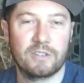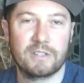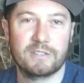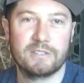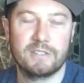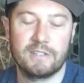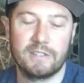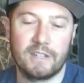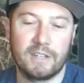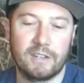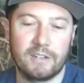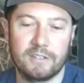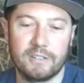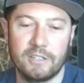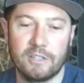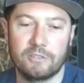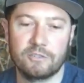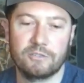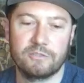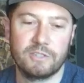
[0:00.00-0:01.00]
dressed in their
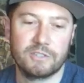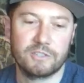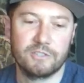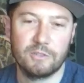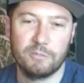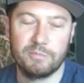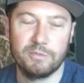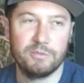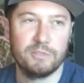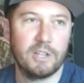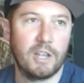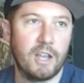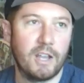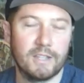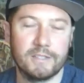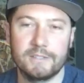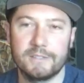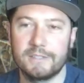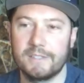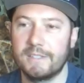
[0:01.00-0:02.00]
traditional
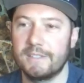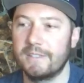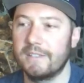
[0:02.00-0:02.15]
bunads,